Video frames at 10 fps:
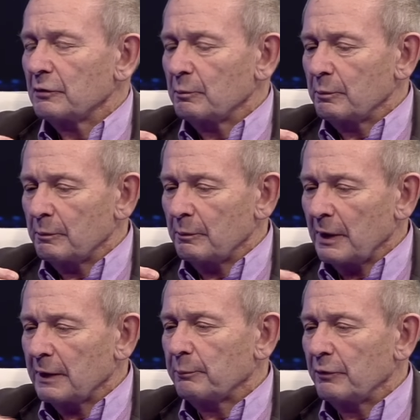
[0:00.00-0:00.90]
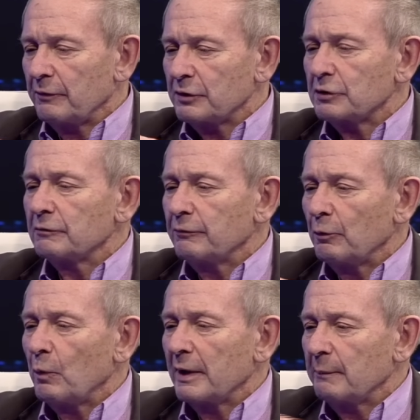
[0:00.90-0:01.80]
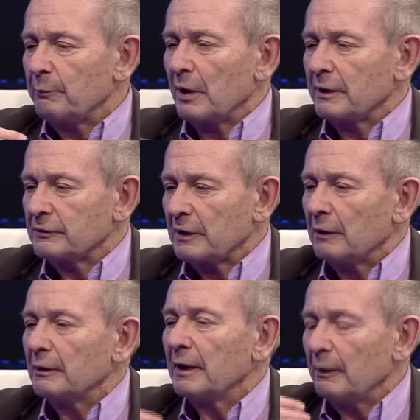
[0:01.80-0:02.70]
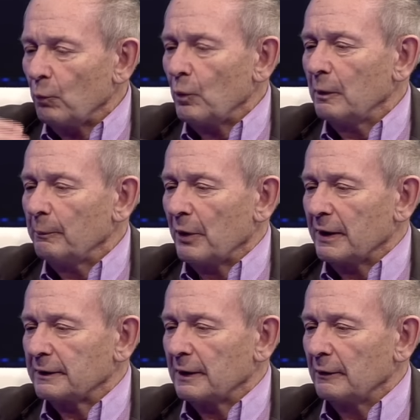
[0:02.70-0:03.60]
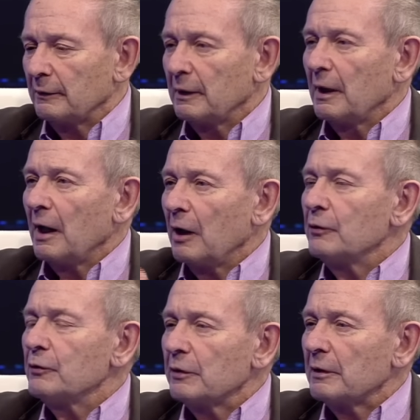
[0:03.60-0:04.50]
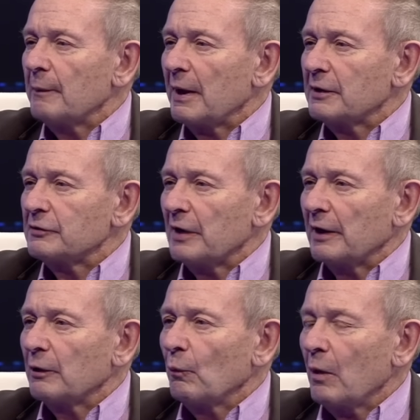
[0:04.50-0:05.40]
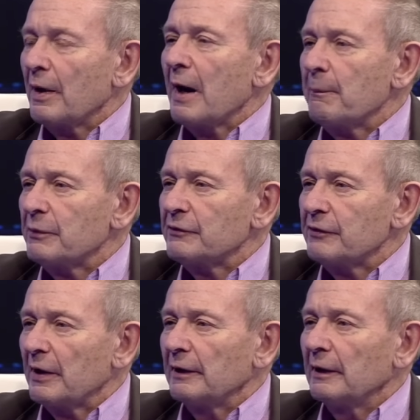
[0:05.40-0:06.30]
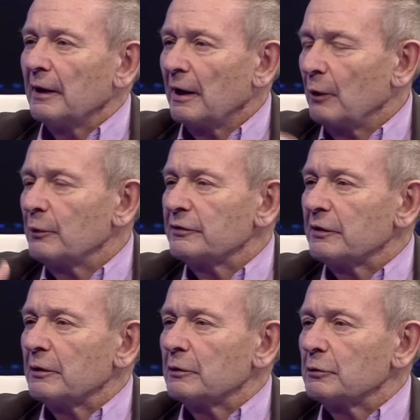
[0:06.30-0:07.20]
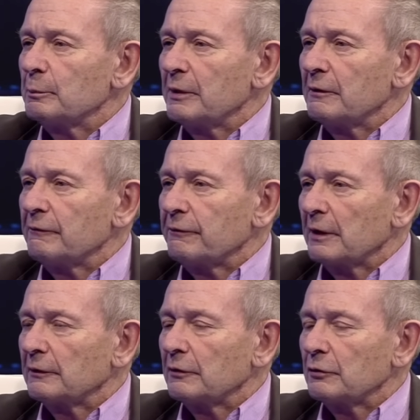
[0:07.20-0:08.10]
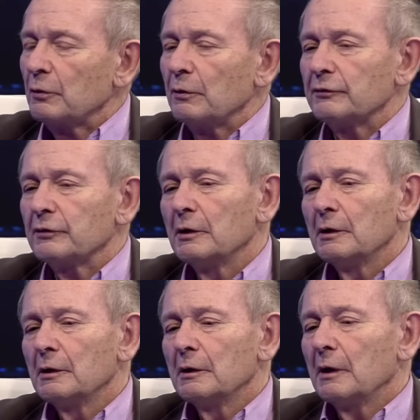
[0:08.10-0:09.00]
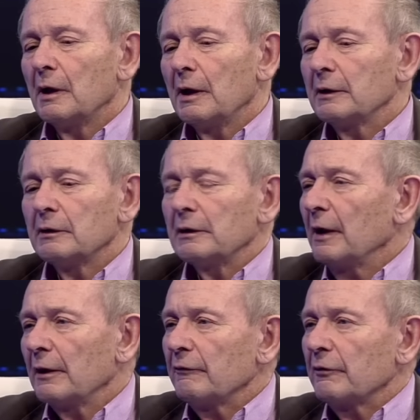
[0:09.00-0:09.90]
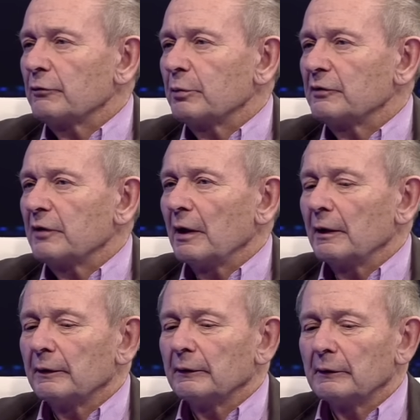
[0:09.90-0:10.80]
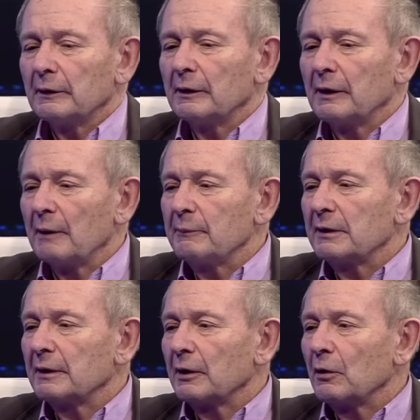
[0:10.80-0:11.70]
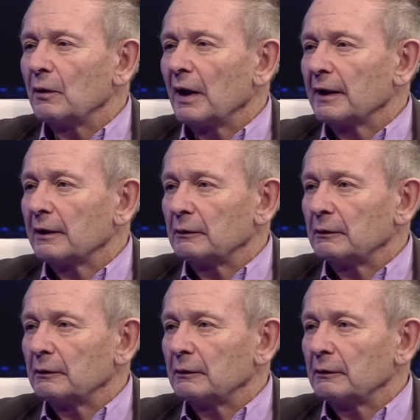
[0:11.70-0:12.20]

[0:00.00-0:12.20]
make provision for when it breaks down. It will break down. How are you going to manage that? What happens then? How is it going to affect the talks? And none of this was done. I mean, they go like,